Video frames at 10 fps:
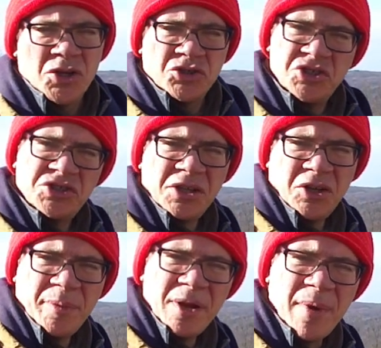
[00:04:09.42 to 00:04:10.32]
So just a
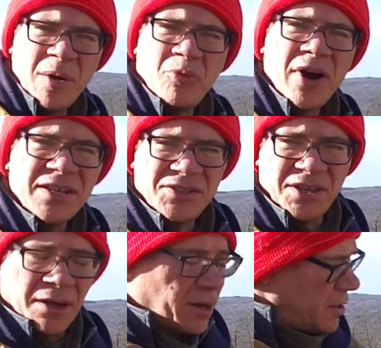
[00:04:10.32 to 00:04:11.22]
little bit about
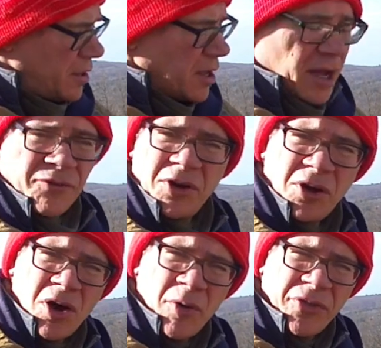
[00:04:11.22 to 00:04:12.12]
pricing. If you're
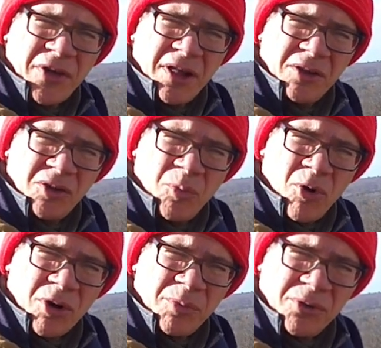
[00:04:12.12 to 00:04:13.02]
going to go with a little
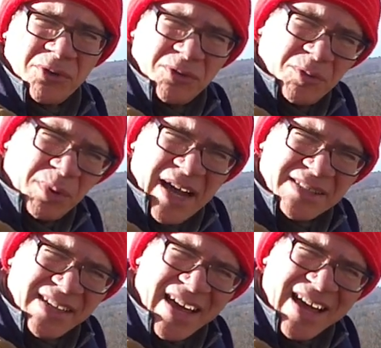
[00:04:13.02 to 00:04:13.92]
portable
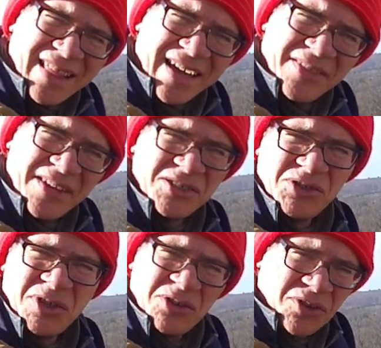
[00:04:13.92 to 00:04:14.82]
plastic guy like
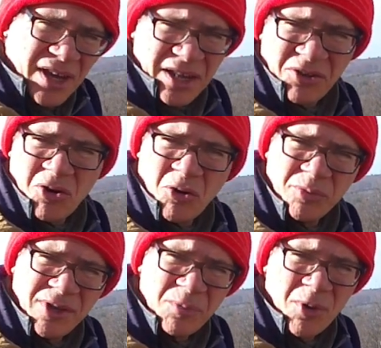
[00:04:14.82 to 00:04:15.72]
this that you could get in your
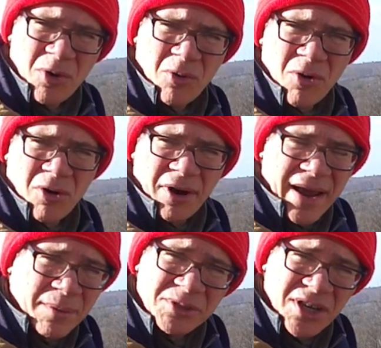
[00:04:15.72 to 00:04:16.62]
Home Depot or
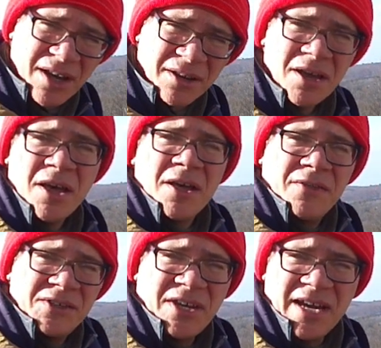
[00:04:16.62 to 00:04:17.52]
on Amazon,
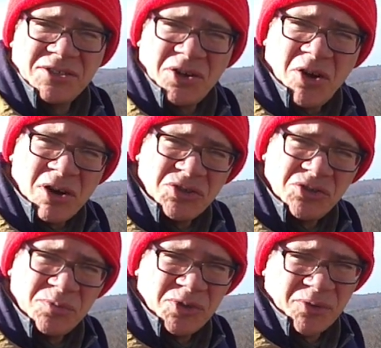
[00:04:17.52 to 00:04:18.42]
this guy's going to
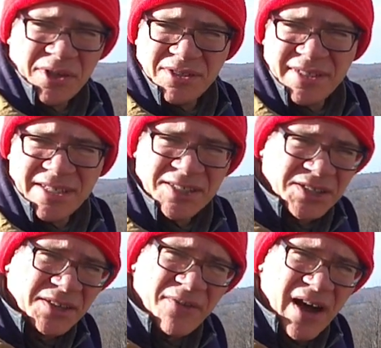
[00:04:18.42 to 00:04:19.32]
cost you between, say,
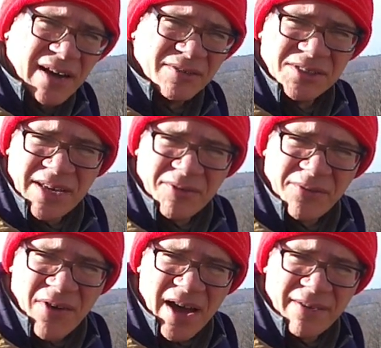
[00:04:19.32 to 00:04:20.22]
$65 and
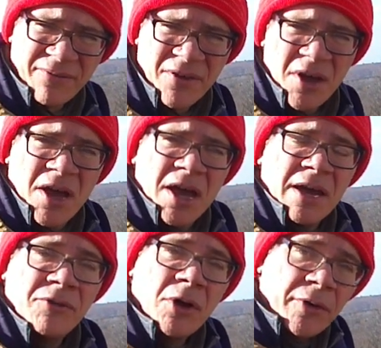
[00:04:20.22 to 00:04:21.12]
$75.
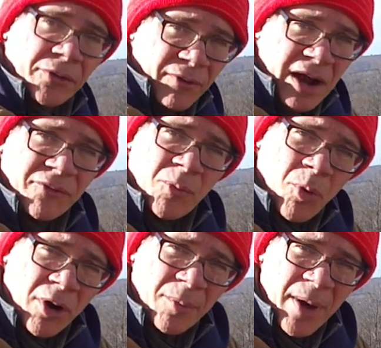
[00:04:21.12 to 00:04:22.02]
If you're going the route of the
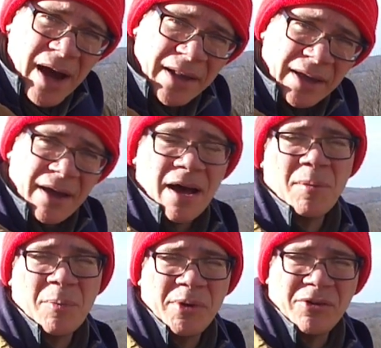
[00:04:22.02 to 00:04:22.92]
porta potty,
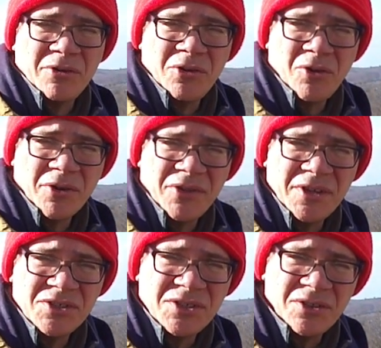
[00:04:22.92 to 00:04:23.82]
I'm up here in the
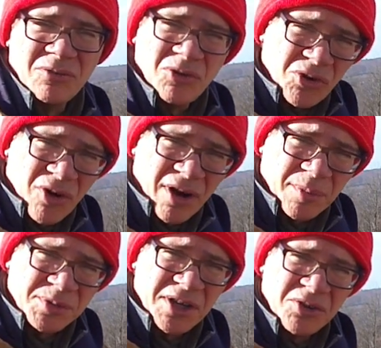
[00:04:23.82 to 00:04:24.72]
Northeast in New York,
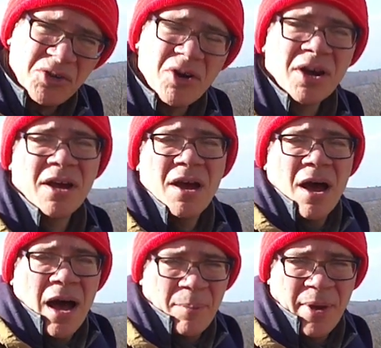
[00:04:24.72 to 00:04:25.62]
upstate New York.
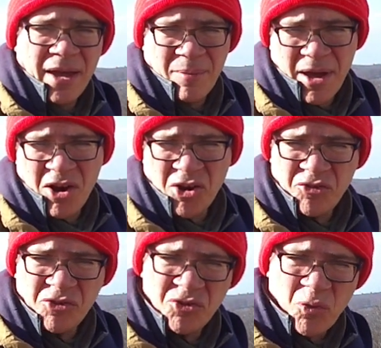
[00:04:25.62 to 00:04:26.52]
I'm paying about
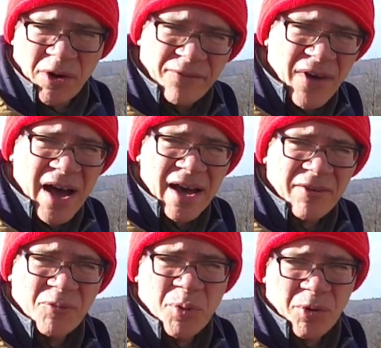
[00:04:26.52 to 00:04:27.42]

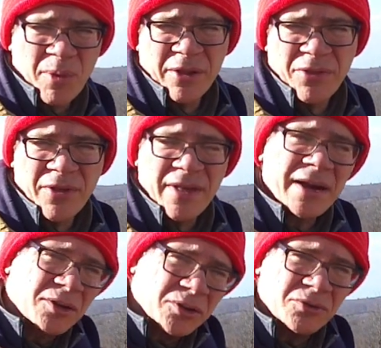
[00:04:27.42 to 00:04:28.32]
$125 per month, and
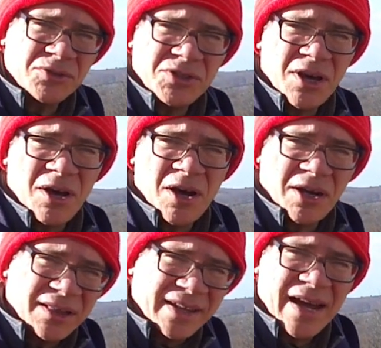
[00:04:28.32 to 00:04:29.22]
that includes
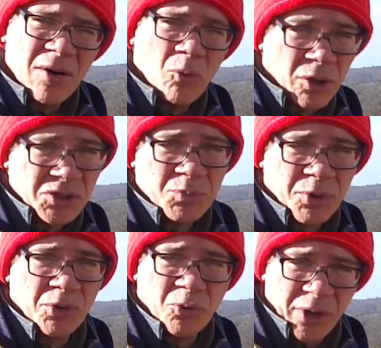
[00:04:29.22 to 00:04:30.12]
a clean out once
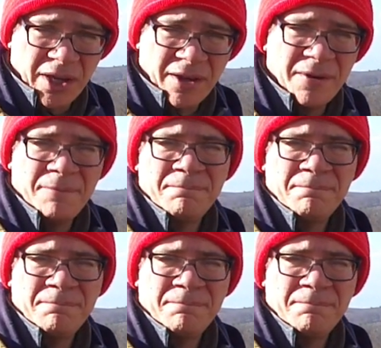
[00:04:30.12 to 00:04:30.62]
per week.